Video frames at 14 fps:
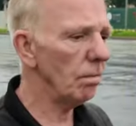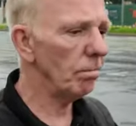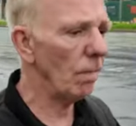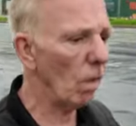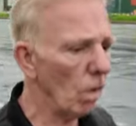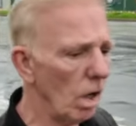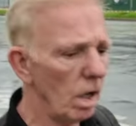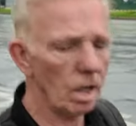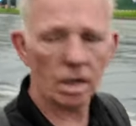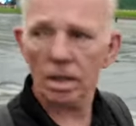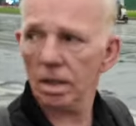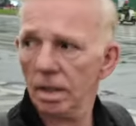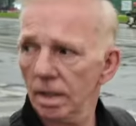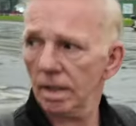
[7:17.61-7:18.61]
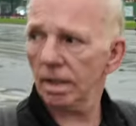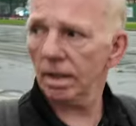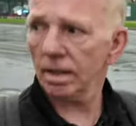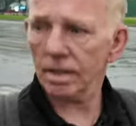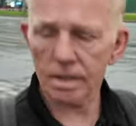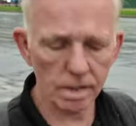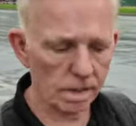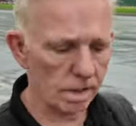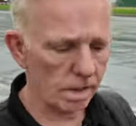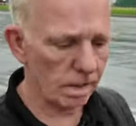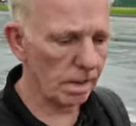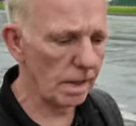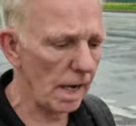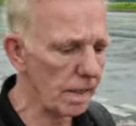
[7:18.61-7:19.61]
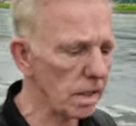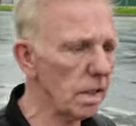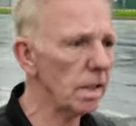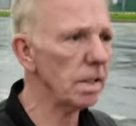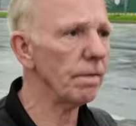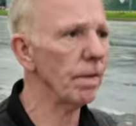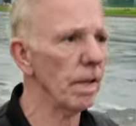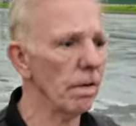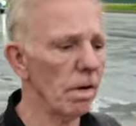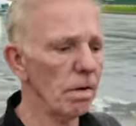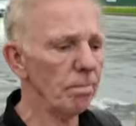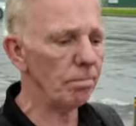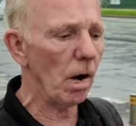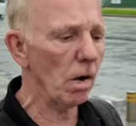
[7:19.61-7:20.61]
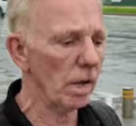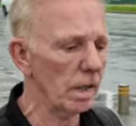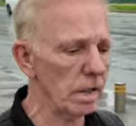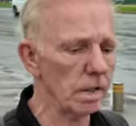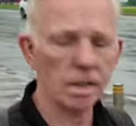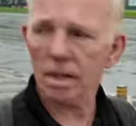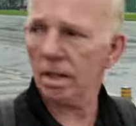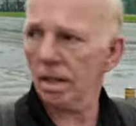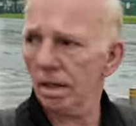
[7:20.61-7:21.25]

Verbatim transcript: more taxes for their own pockets